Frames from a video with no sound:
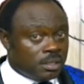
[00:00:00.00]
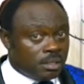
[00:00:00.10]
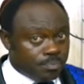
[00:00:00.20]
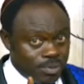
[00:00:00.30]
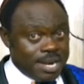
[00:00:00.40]

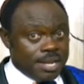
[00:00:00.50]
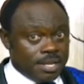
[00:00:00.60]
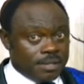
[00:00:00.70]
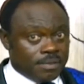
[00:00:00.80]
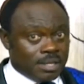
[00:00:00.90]
Pray
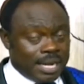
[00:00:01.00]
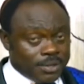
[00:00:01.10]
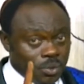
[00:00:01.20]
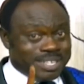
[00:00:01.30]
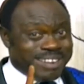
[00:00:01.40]
and
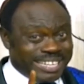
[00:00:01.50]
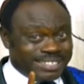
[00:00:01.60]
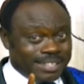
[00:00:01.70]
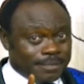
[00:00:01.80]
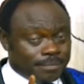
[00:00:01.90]
do the right
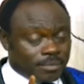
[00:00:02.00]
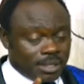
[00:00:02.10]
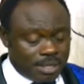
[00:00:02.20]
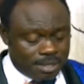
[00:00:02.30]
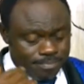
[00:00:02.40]
thing.
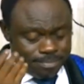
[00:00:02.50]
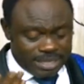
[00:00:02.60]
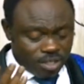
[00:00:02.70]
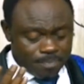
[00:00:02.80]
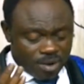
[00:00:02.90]

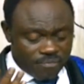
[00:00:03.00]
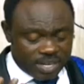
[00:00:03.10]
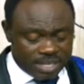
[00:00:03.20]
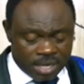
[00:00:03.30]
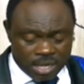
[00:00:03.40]
Major
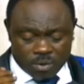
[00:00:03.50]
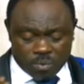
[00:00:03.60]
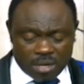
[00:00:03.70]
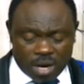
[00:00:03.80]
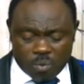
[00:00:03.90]
prophet,
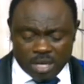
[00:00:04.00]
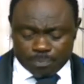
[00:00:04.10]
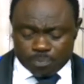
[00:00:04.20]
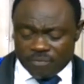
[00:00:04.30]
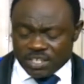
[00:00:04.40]
will always
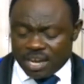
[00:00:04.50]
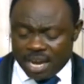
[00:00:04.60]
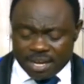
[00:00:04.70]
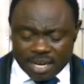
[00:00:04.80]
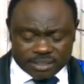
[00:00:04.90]

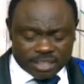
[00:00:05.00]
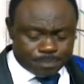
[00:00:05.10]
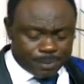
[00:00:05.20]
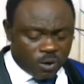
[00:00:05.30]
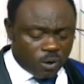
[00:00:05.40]
prophesy as the
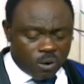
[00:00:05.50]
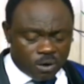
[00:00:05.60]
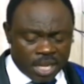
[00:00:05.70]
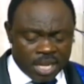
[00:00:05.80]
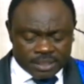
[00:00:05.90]
Spirit of
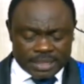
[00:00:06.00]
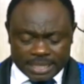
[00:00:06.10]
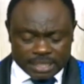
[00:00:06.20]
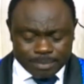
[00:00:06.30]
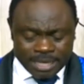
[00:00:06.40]
God
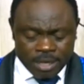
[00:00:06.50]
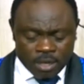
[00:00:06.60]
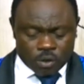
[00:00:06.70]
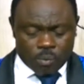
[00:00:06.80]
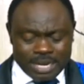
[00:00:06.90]
takes me.
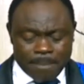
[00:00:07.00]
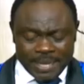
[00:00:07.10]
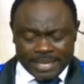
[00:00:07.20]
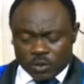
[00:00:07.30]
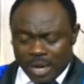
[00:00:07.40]
So when it
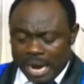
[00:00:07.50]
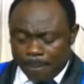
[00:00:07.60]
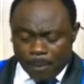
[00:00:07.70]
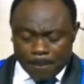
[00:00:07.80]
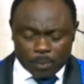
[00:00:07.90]
begins to
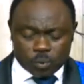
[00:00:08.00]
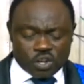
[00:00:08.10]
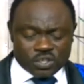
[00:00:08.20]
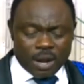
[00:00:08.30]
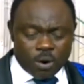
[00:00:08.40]
happen, people will not
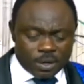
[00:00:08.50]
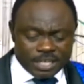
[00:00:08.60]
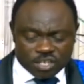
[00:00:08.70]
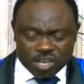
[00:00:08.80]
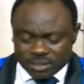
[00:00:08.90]
say, Oh, he
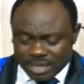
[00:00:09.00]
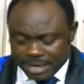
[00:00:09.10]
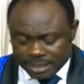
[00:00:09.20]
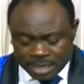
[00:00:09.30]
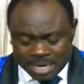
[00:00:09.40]
did not say
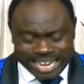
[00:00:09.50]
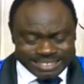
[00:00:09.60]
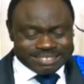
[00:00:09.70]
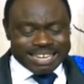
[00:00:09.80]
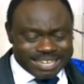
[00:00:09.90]
it. I
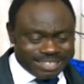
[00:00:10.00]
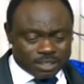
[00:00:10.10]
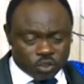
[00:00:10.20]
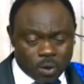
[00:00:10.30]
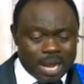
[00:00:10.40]
said it
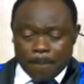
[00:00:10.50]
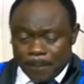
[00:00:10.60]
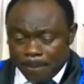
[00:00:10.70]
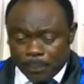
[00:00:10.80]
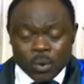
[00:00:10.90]
so that the
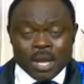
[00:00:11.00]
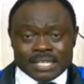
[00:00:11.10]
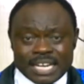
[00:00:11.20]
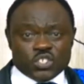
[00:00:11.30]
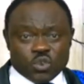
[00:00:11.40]
people
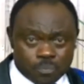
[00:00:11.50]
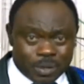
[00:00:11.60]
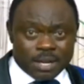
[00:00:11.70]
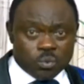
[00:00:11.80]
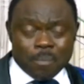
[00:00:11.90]
that need to
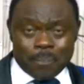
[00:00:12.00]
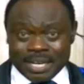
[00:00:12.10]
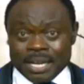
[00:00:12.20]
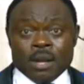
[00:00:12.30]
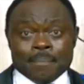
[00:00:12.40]
pray will
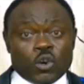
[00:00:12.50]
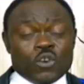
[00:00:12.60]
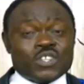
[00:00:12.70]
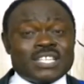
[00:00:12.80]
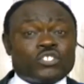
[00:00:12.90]
pray.
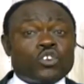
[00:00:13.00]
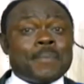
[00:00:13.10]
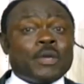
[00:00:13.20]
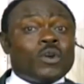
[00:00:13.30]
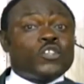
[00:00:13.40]
Because that's going to
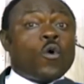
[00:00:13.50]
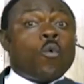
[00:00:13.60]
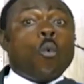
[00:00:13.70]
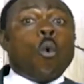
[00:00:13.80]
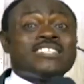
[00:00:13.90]
be what's called
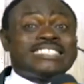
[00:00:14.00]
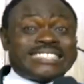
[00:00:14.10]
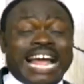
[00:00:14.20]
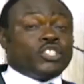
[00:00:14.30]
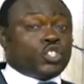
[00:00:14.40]
what
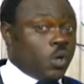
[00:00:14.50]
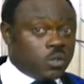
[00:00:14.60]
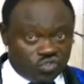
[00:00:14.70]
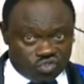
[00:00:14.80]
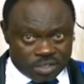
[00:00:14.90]

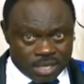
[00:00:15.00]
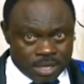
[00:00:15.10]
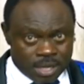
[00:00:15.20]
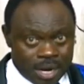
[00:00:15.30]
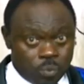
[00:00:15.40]
sanctions
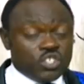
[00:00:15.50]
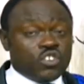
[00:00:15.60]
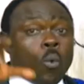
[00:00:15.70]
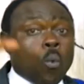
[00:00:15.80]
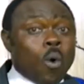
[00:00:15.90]
and what's
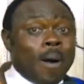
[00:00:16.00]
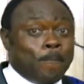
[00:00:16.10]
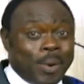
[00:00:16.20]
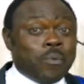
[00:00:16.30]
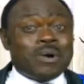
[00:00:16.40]
called war
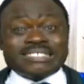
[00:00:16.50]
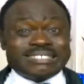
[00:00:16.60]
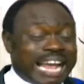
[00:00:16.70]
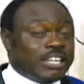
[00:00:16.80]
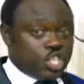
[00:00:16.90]
power
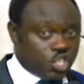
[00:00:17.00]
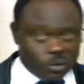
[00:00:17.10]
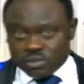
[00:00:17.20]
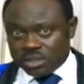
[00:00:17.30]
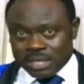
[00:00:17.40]

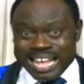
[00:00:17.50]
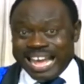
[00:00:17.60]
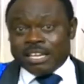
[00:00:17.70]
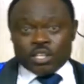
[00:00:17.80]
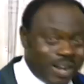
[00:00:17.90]
sanctions
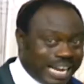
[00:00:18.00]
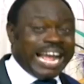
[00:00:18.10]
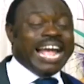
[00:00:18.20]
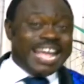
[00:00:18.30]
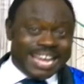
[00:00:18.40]
and long
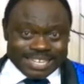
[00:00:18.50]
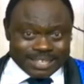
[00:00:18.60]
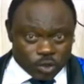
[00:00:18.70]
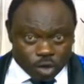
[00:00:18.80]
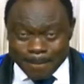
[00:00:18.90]
ahead
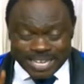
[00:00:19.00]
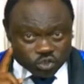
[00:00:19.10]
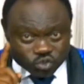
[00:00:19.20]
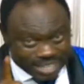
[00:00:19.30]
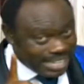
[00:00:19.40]
coming
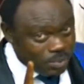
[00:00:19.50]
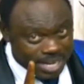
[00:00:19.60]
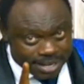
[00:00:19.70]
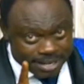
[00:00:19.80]
straight away.